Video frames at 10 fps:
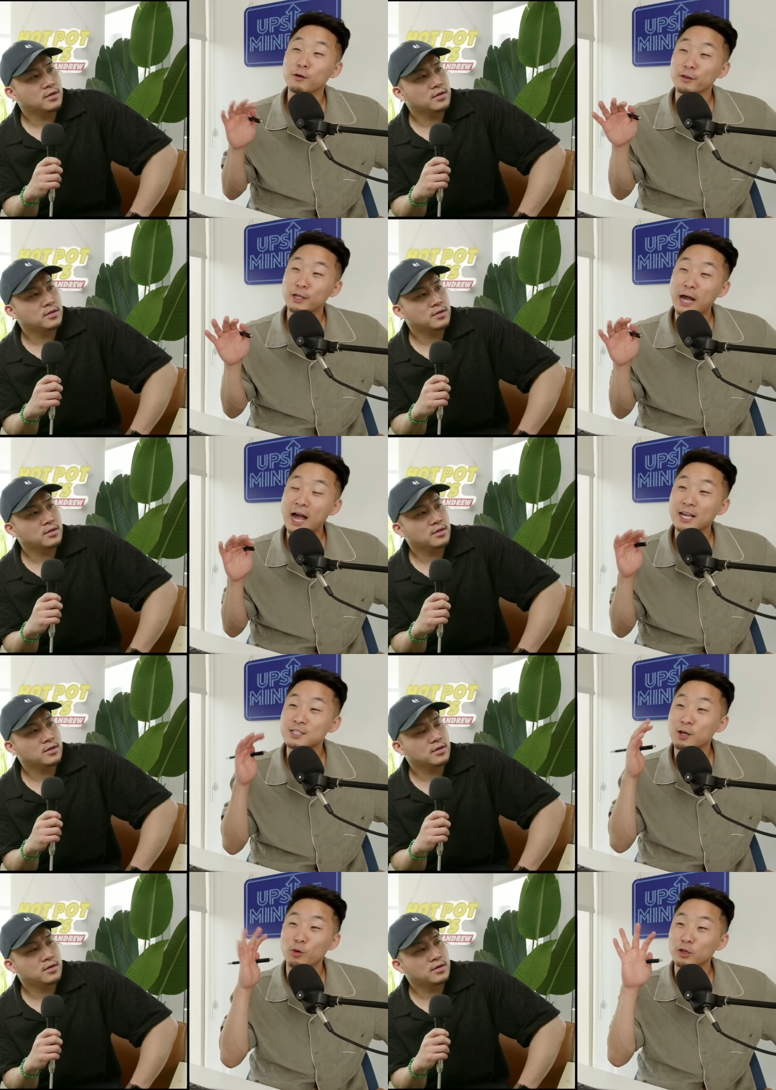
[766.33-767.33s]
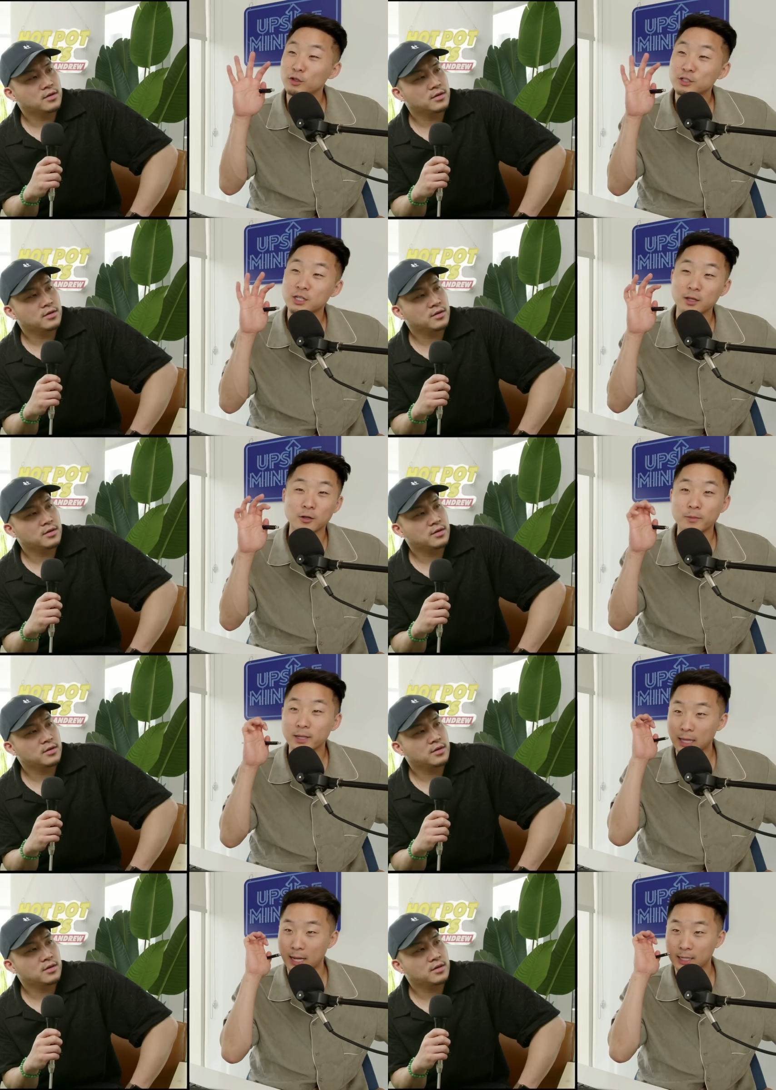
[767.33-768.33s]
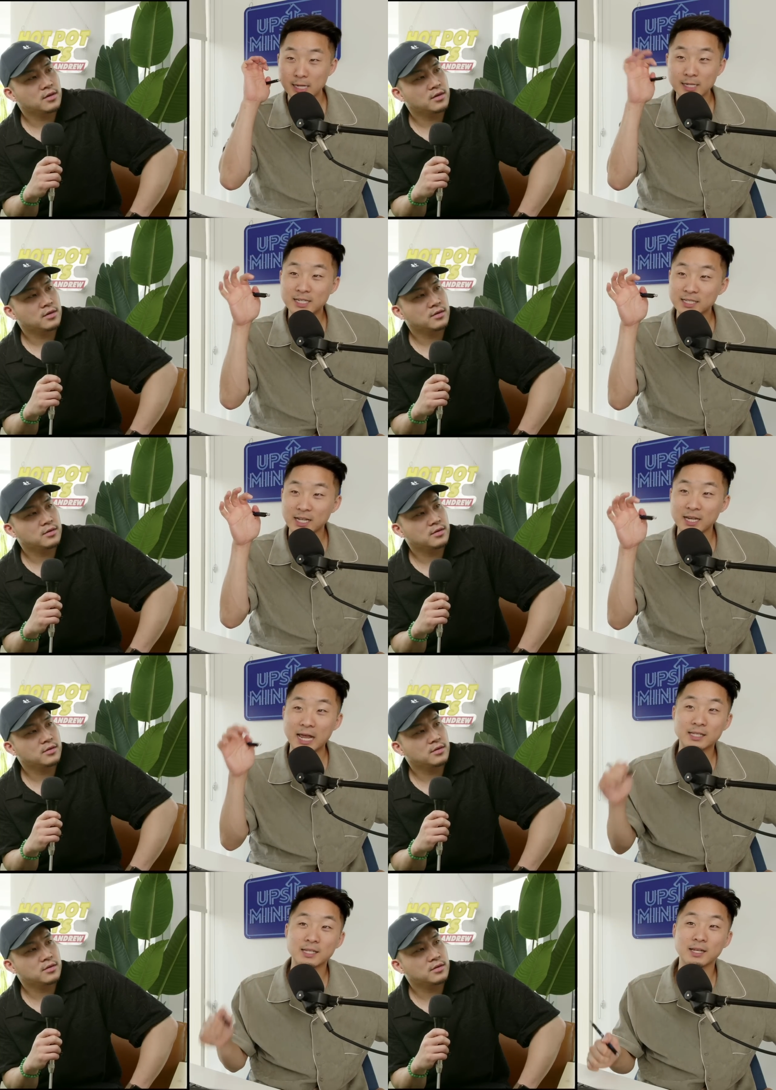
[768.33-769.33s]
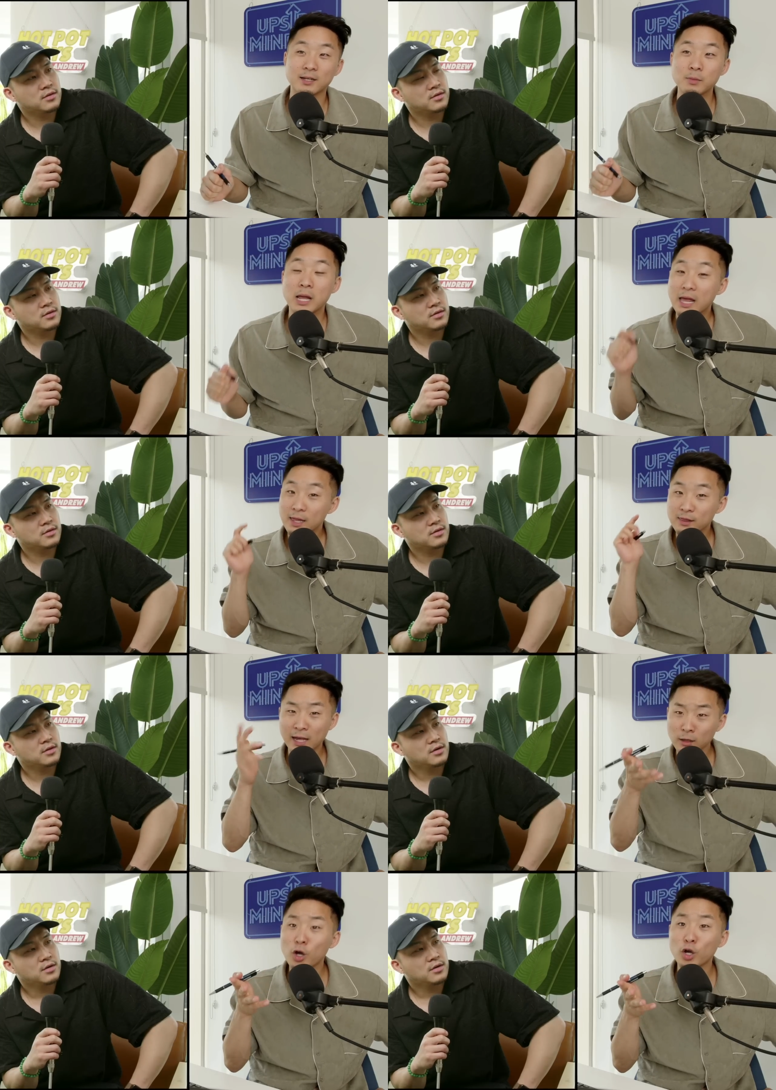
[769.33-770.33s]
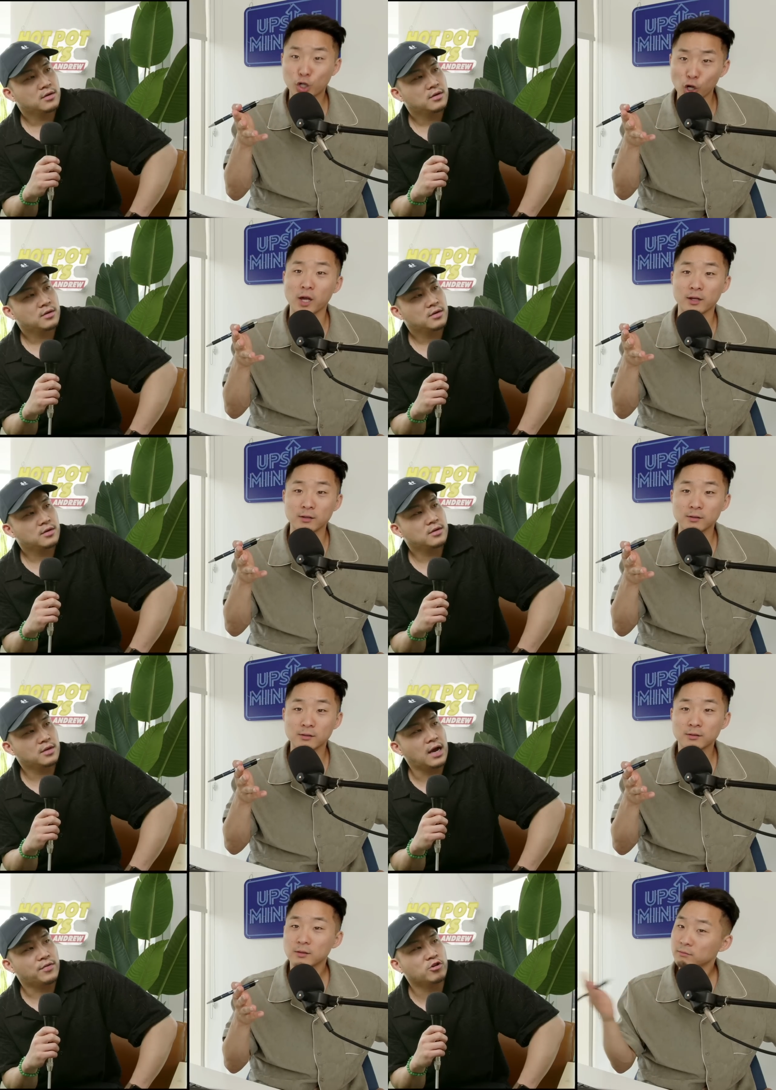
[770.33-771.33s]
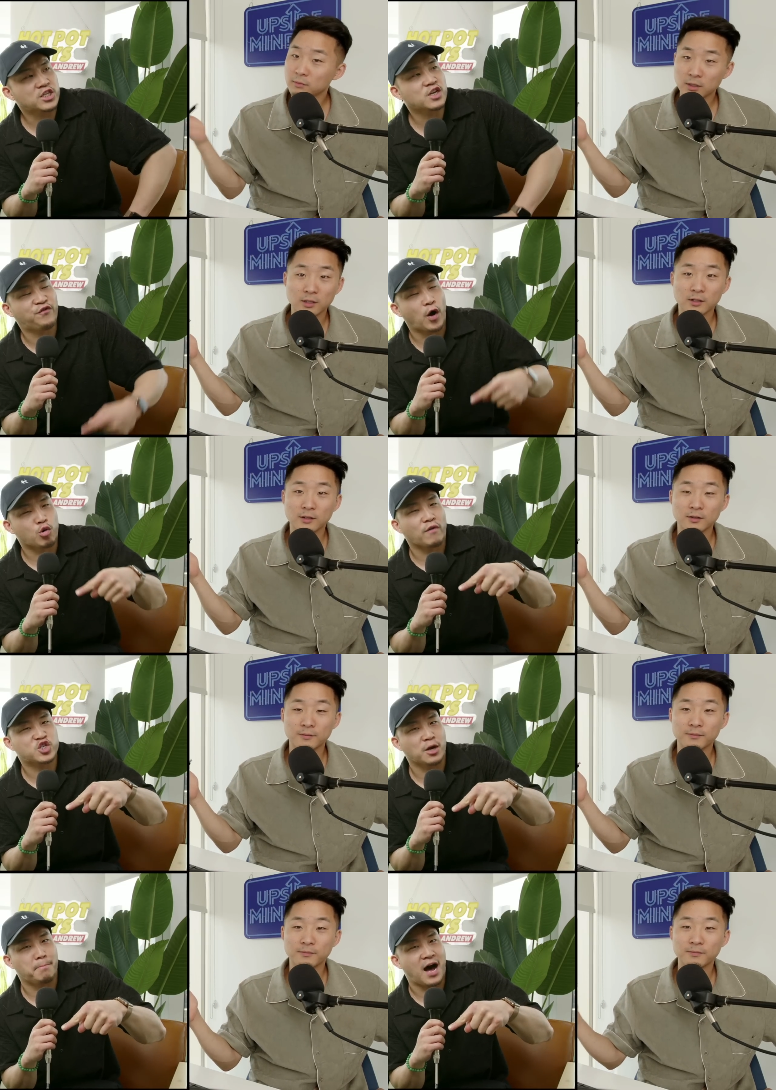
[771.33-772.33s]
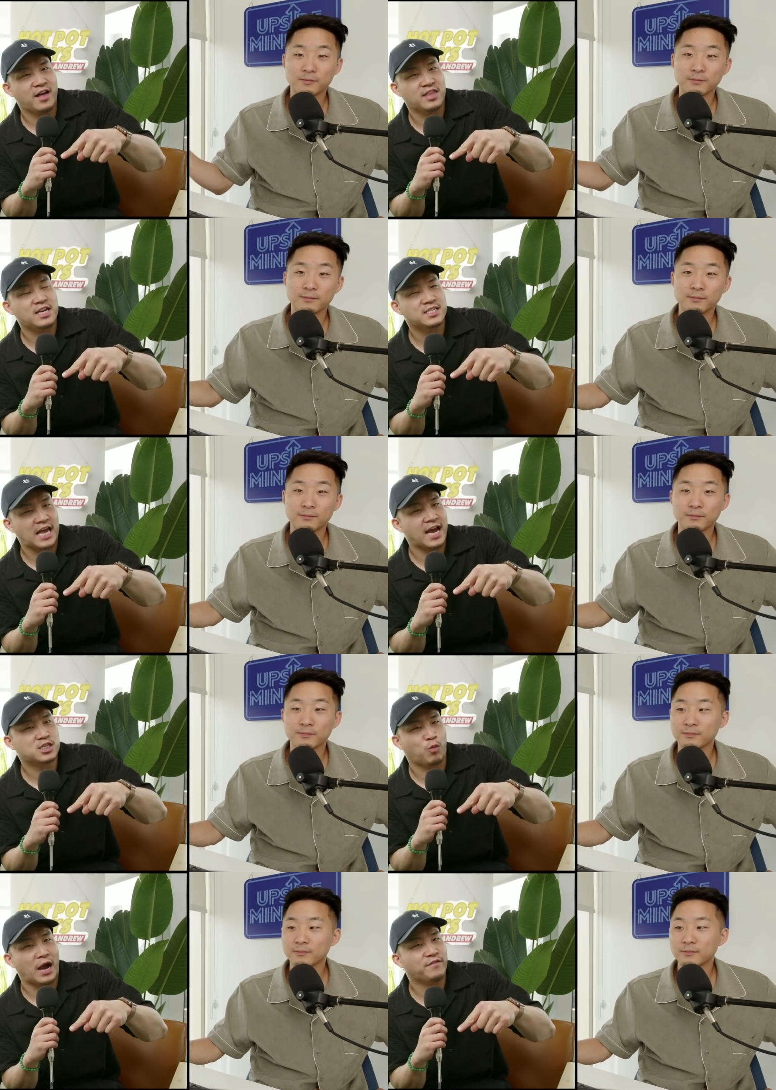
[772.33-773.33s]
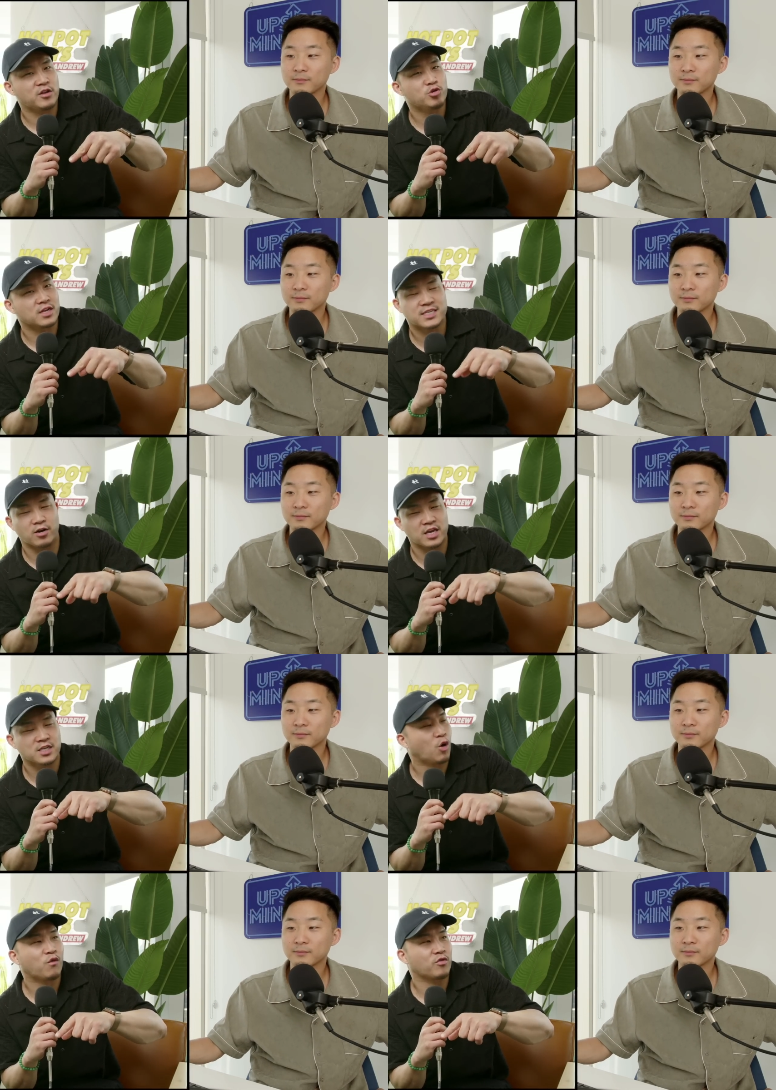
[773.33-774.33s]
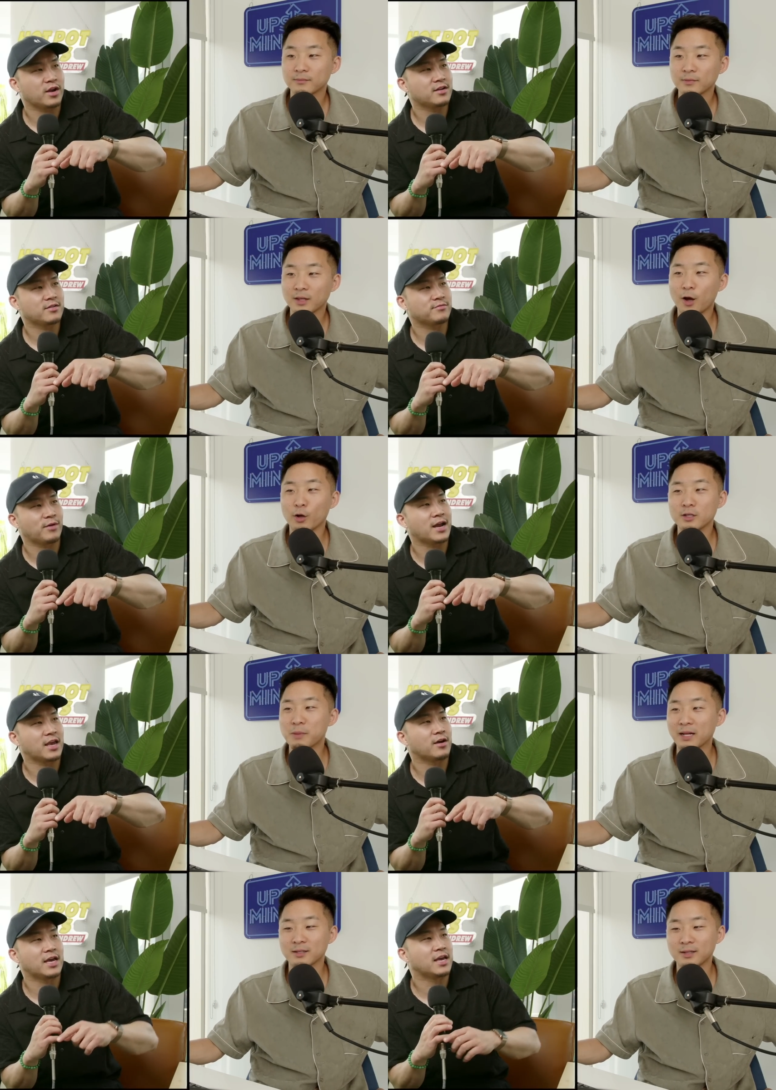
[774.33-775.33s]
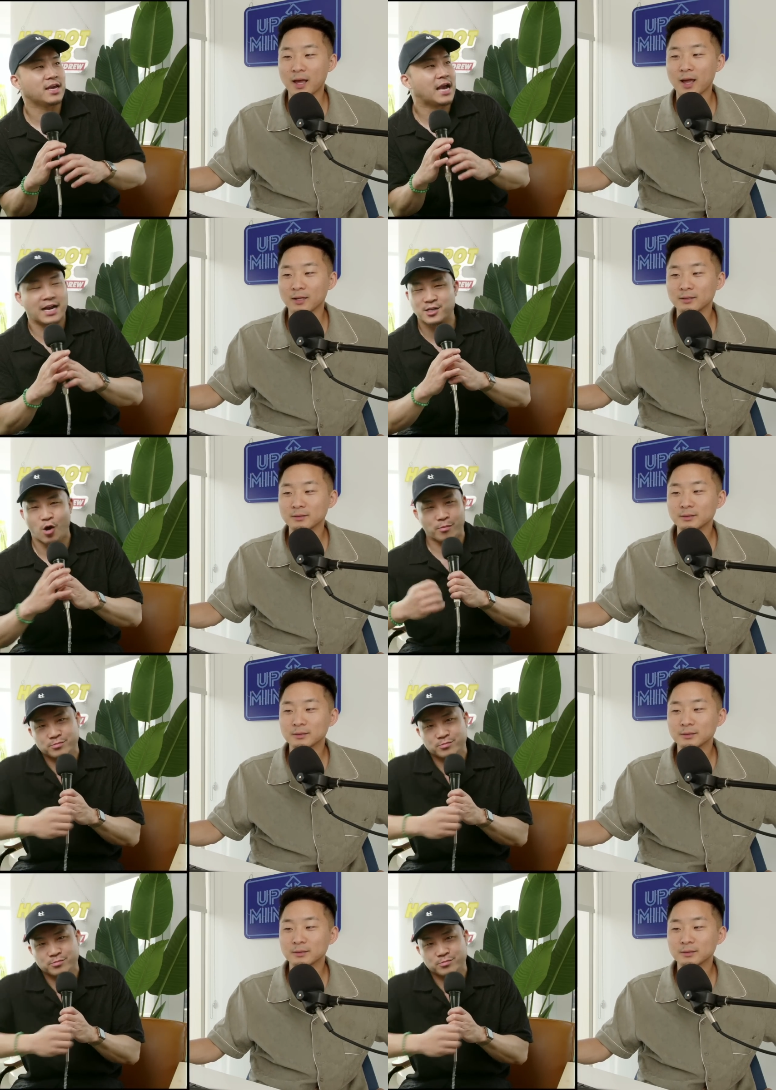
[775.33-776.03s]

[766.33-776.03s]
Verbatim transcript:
Speaker 1: the guy, someone looks a little bit like disconnected in them. They
Speaker 2: look good. Yeah, there's this photo of Chamath and his ex-wife, and you could tell he's over it. Oh, right? he's he, to, he yeah. got his arms,